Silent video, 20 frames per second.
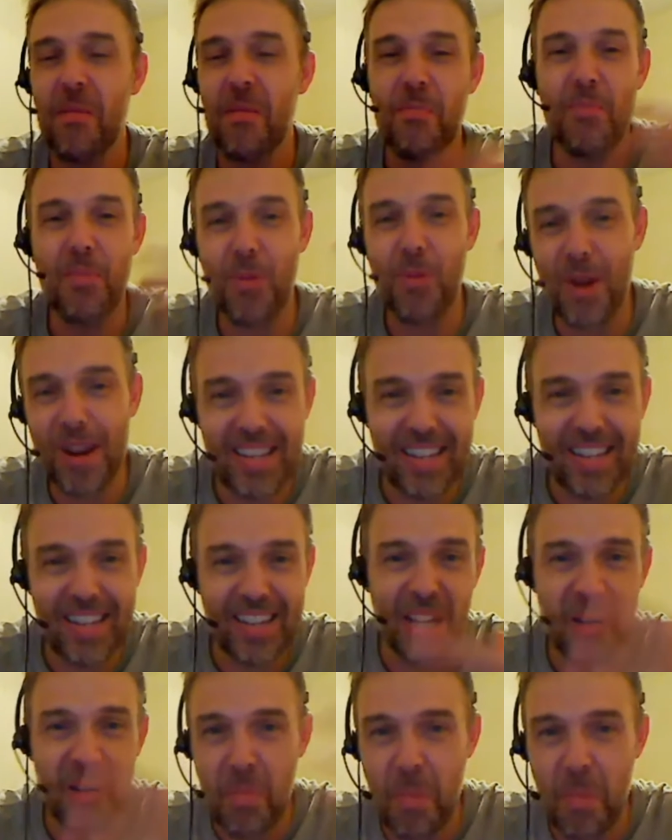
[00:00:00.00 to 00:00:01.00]

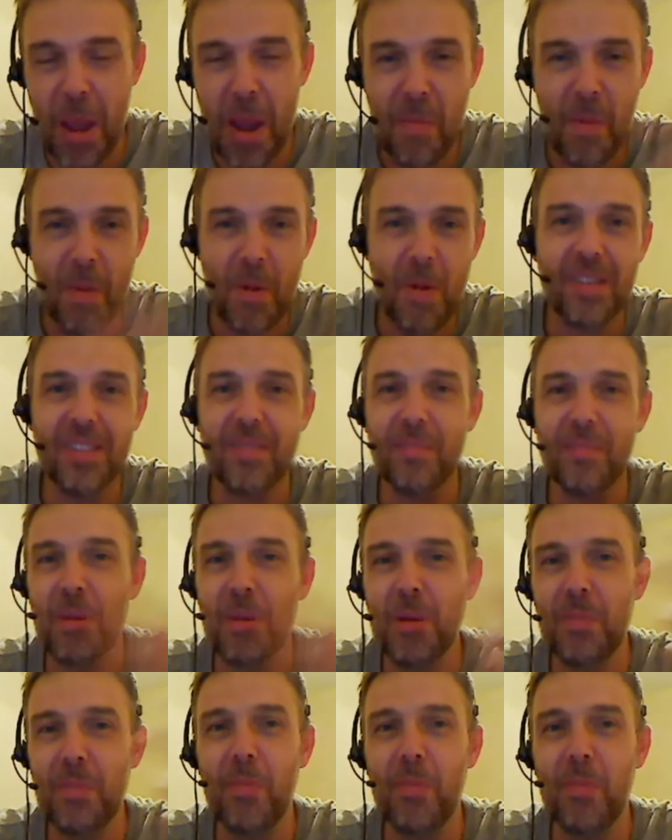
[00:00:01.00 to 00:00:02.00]
printing and paper, and
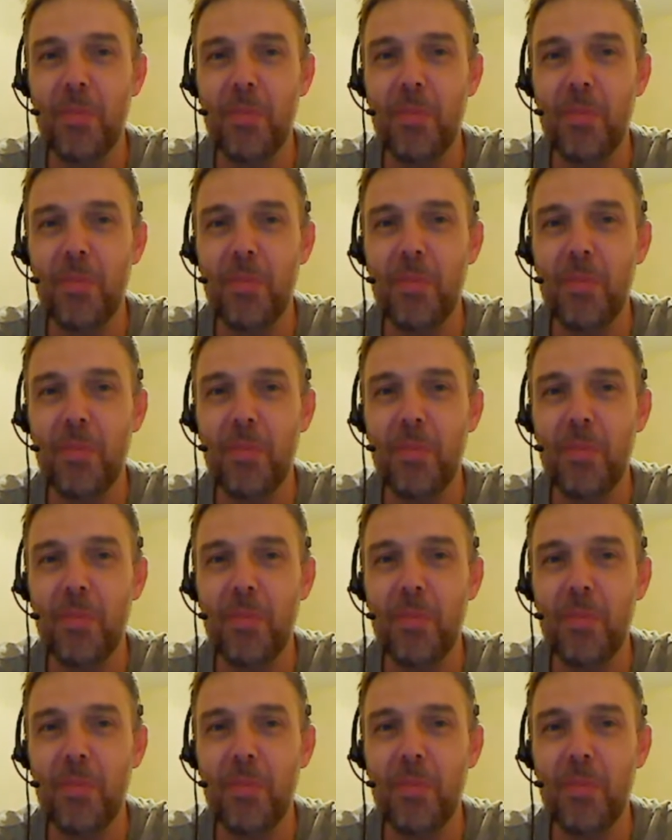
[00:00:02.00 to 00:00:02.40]
people making it